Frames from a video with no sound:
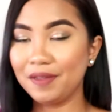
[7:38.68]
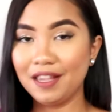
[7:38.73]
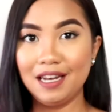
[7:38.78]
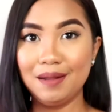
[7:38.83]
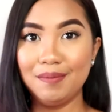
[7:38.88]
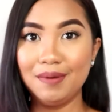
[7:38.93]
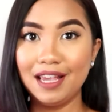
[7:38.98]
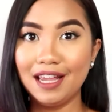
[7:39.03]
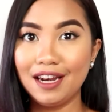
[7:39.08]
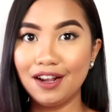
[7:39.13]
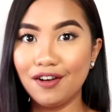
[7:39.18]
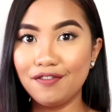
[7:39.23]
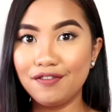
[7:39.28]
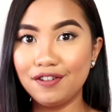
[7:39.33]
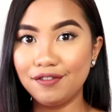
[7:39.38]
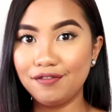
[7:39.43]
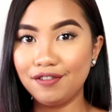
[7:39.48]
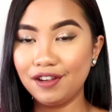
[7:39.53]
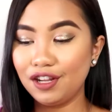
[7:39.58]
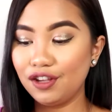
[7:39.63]
In the beginning of
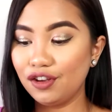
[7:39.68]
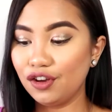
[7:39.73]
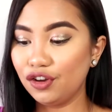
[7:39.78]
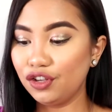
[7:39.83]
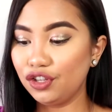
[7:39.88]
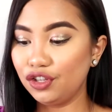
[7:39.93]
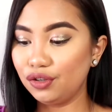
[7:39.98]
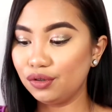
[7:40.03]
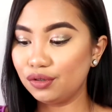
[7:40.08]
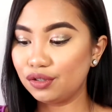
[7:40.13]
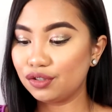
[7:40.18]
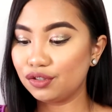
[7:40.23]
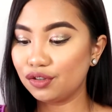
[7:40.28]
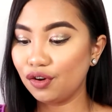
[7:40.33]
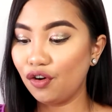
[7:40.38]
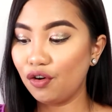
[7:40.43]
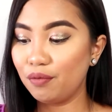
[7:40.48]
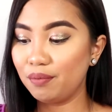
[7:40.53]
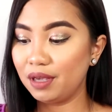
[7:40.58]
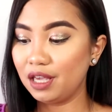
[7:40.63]
the video, you
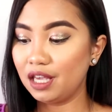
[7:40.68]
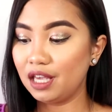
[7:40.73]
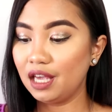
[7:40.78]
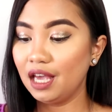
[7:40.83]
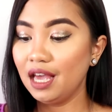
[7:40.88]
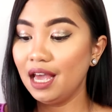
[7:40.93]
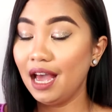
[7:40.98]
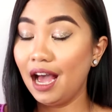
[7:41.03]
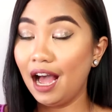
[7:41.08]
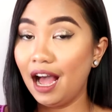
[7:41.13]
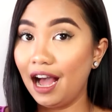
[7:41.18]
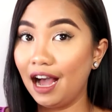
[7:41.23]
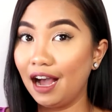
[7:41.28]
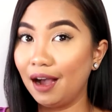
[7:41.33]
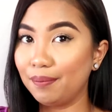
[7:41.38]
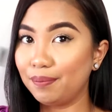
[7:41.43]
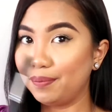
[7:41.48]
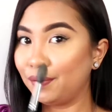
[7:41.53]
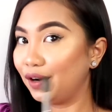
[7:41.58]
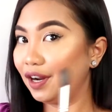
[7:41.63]
saw me
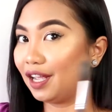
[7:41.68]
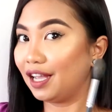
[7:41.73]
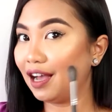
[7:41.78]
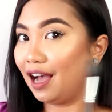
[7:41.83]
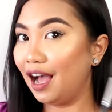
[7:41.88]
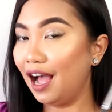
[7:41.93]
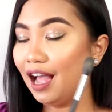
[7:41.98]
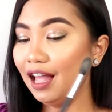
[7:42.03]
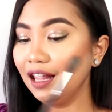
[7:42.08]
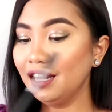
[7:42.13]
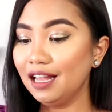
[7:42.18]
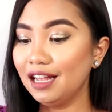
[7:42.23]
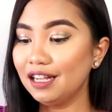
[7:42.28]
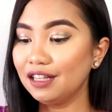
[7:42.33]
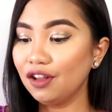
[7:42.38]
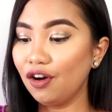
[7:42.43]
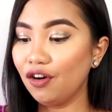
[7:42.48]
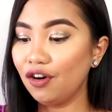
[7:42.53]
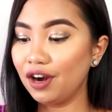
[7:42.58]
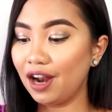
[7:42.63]
putting a highlight
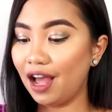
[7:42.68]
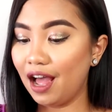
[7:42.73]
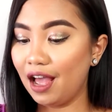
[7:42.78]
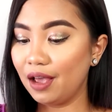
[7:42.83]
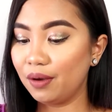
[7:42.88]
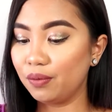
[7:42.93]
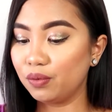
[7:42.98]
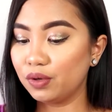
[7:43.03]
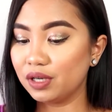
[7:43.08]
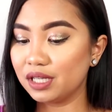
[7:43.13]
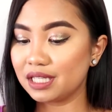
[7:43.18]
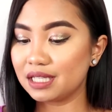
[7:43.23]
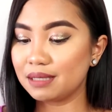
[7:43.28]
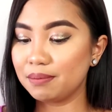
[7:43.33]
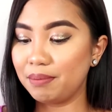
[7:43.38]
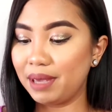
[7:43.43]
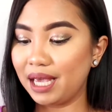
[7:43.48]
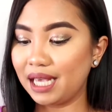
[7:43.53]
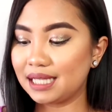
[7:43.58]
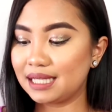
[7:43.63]
on. I was
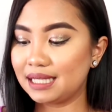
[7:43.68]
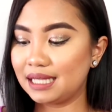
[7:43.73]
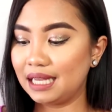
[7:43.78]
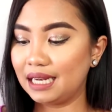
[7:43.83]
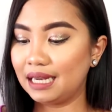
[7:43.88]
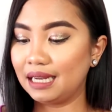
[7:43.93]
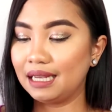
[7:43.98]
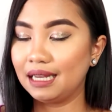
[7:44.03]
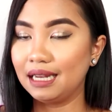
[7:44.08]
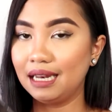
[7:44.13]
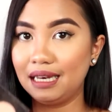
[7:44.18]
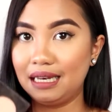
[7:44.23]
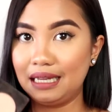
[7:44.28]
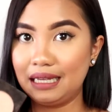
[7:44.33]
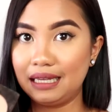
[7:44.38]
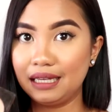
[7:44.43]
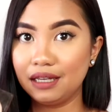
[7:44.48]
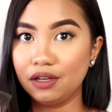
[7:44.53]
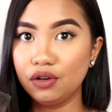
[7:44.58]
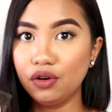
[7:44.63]
mixing
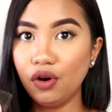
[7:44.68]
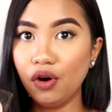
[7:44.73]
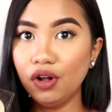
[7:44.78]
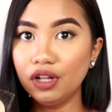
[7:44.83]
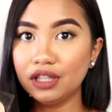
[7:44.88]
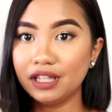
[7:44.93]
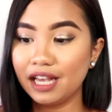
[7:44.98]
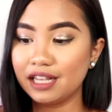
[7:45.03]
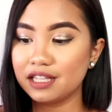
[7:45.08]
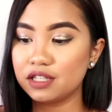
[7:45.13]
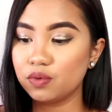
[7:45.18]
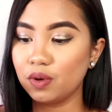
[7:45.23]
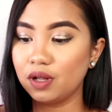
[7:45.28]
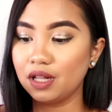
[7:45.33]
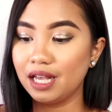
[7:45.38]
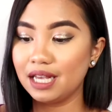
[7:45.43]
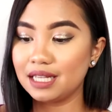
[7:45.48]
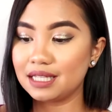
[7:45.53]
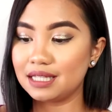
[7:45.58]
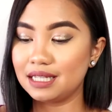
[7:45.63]
the gold as
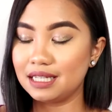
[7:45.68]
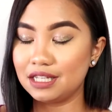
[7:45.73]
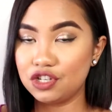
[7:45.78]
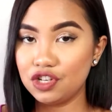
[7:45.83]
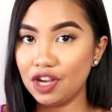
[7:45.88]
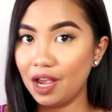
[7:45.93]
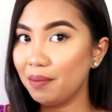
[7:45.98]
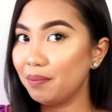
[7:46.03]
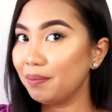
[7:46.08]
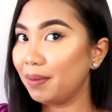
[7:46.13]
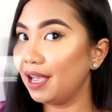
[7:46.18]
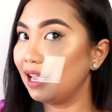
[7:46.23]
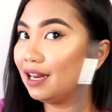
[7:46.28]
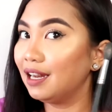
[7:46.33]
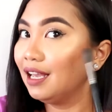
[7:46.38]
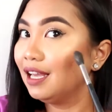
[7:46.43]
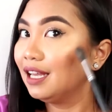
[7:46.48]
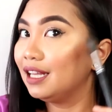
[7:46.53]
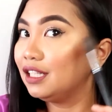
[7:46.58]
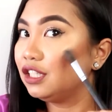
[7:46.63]
well as the
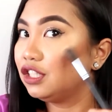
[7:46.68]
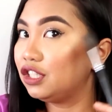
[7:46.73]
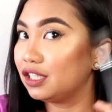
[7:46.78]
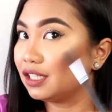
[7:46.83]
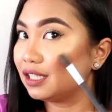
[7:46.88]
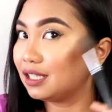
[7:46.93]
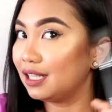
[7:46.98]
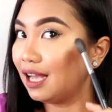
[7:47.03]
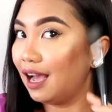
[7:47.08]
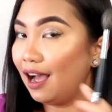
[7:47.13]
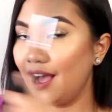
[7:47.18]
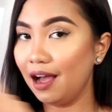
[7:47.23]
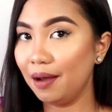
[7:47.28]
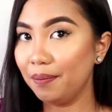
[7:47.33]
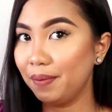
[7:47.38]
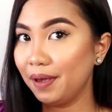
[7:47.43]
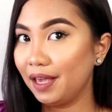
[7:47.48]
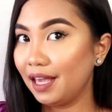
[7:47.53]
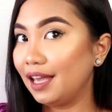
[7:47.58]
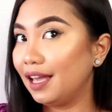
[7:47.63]
champagne just
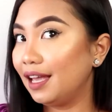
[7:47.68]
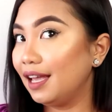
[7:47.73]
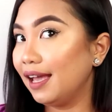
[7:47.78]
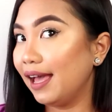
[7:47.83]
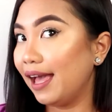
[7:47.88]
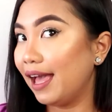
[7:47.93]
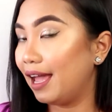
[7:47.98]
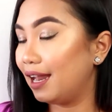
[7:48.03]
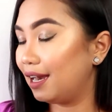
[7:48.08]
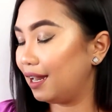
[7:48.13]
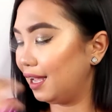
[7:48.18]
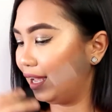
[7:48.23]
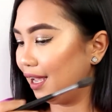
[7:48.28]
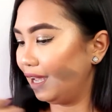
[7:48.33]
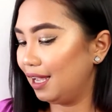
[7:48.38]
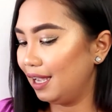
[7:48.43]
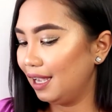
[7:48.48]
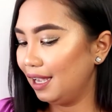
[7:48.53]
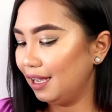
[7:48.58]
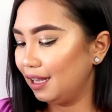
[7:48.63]
up here, and
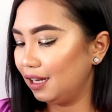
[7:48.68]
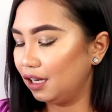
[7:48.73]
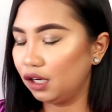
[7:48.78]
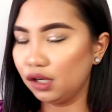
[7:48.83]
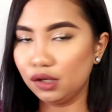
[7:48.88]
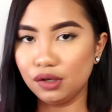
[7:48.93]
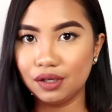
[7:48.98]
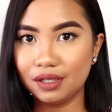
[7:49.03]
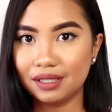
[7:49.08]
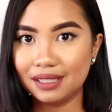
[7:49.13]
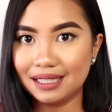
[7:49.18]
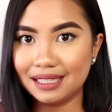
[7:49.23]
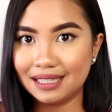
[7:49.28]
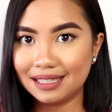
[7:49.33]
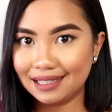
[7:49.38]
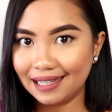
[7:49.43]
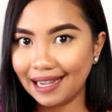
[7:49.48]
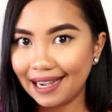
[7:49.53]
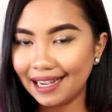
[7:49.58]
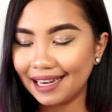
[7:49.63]
it looks
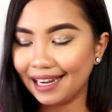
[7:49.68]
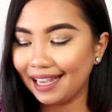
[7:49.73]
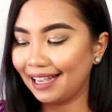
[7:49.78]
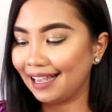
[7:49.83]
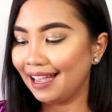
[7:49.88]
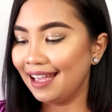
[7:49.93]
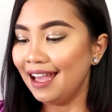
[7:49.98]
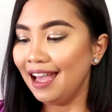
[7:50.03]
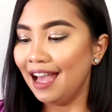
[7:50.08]
stunning.